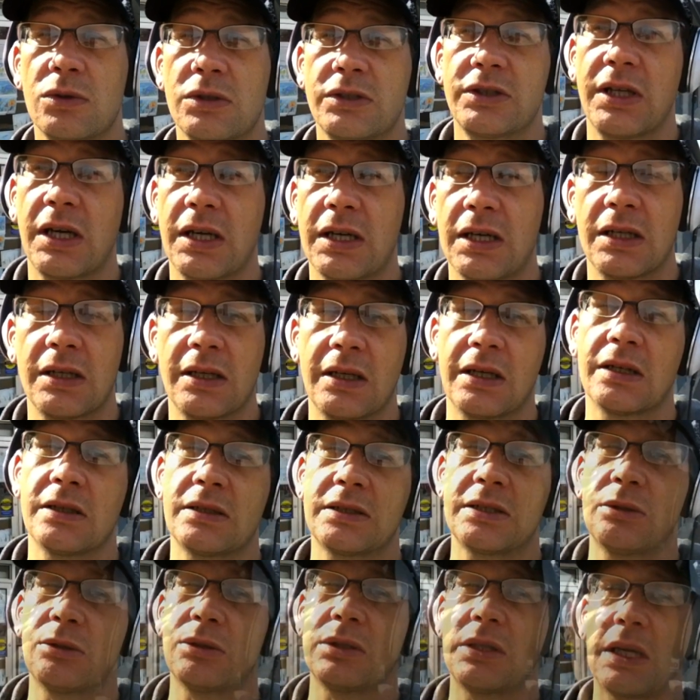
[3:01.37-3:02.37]
we'll check in there and
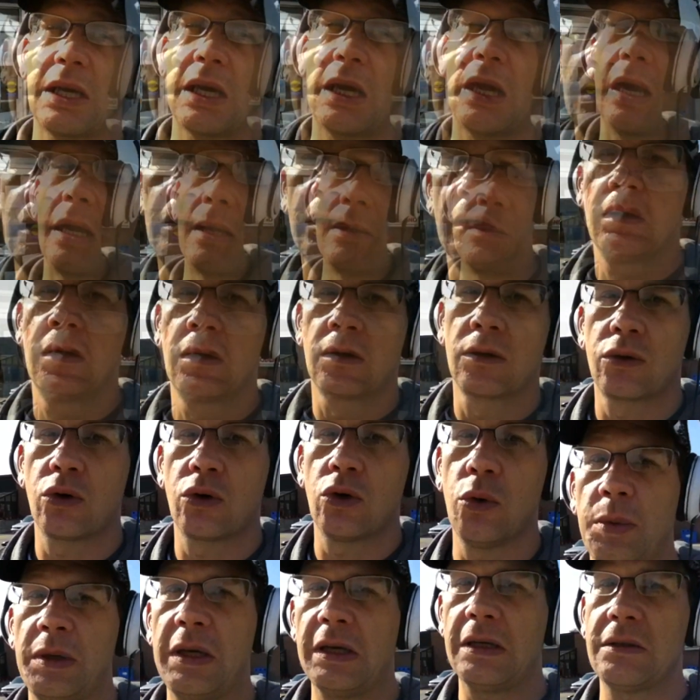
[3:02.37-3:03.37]
see what they got.
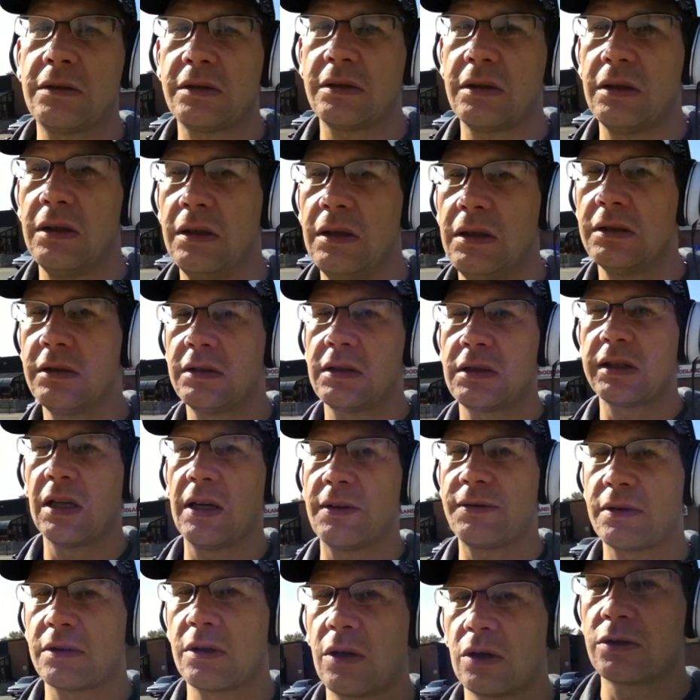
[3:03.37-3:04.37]
Cool beans. Just
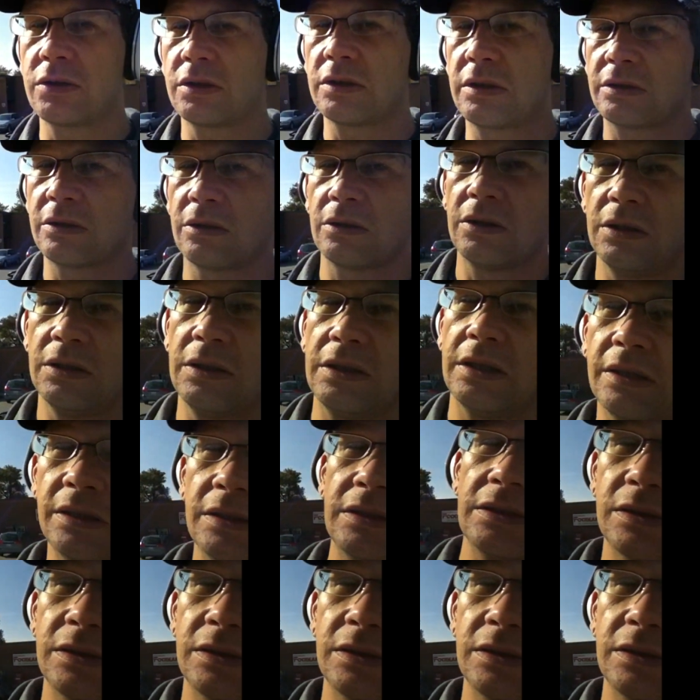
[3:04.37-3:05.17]
left the grocery store. There it